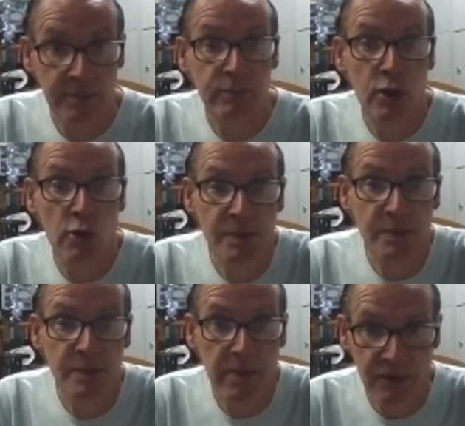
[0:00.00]
PLOS
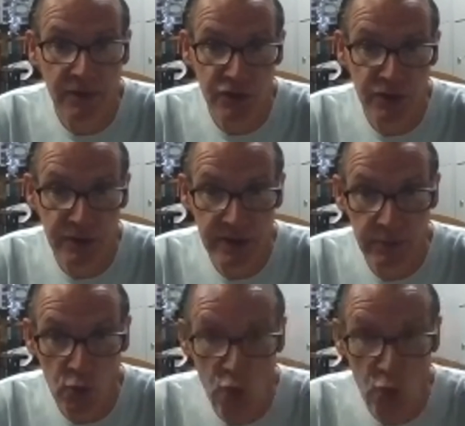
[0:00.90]
Pathogens, that was
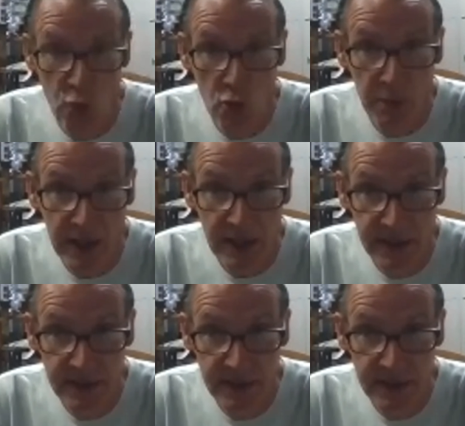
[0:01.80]
open access.